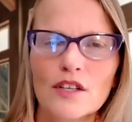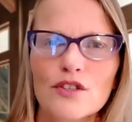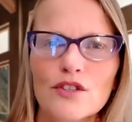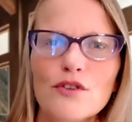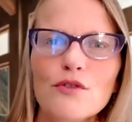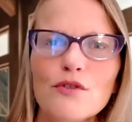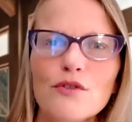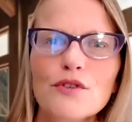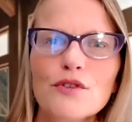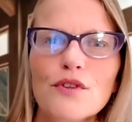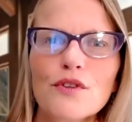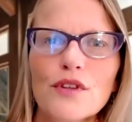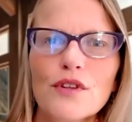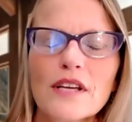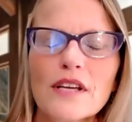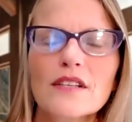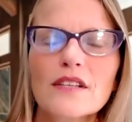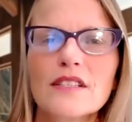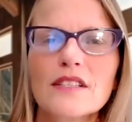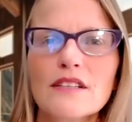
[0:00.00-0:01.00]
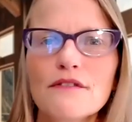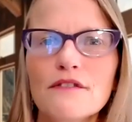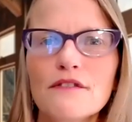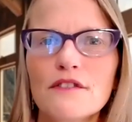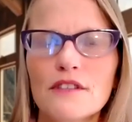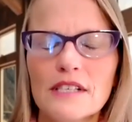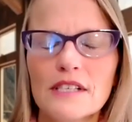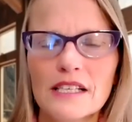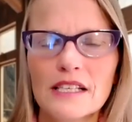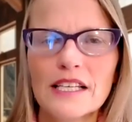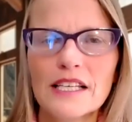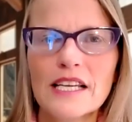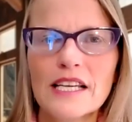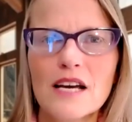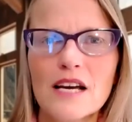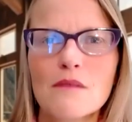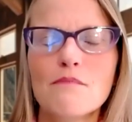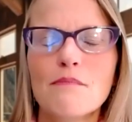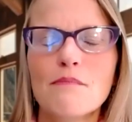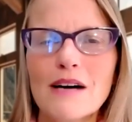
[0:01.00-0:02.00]
Choose to think differently
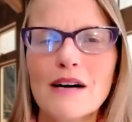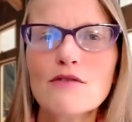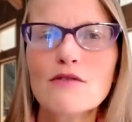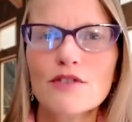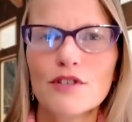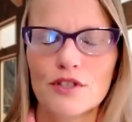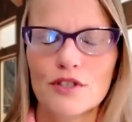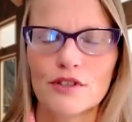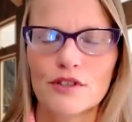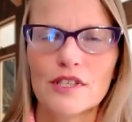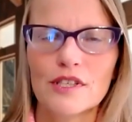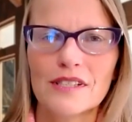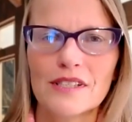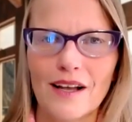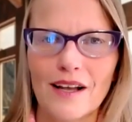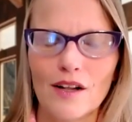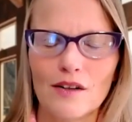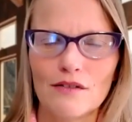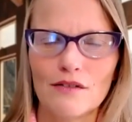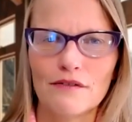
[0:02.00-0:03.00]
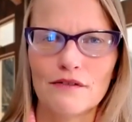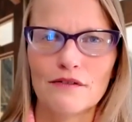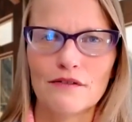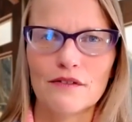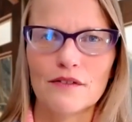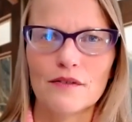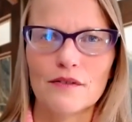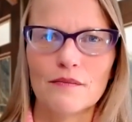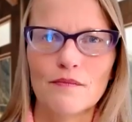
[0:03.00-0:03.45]
about yourself.